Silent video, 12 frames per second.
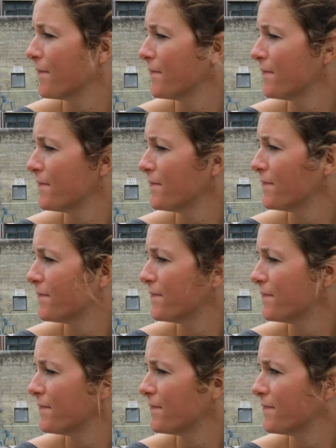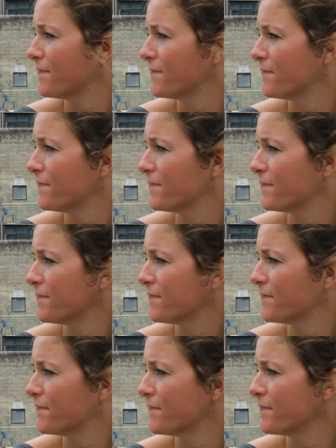
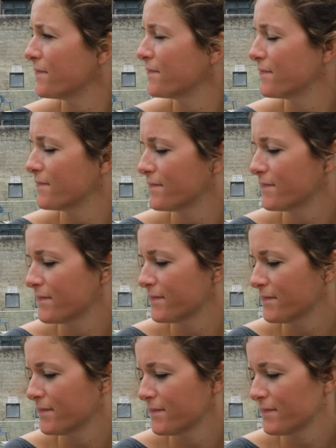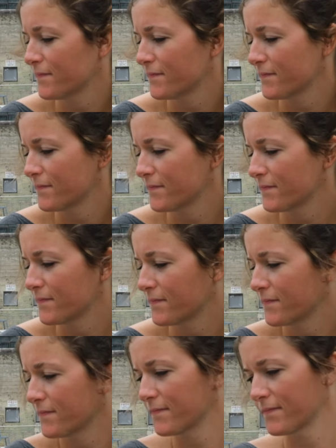
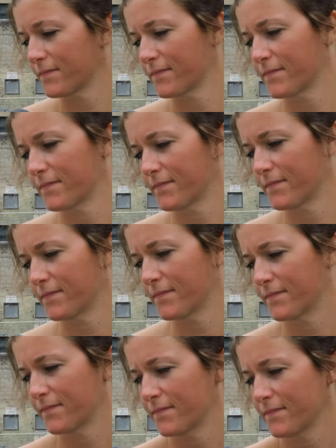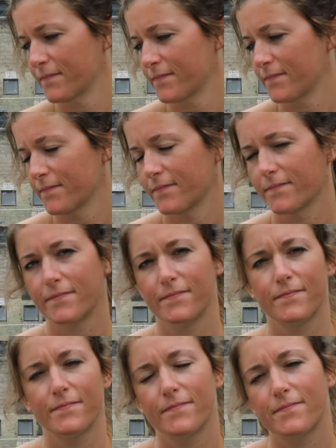
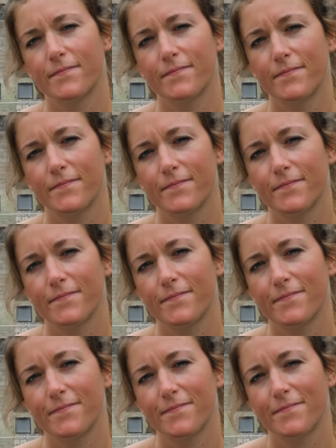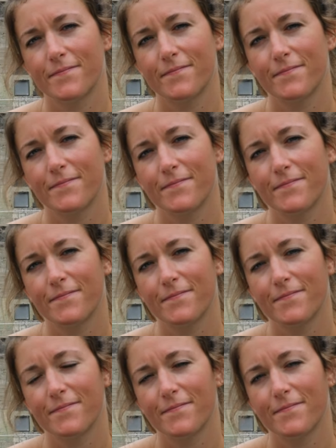The person shown says nothing.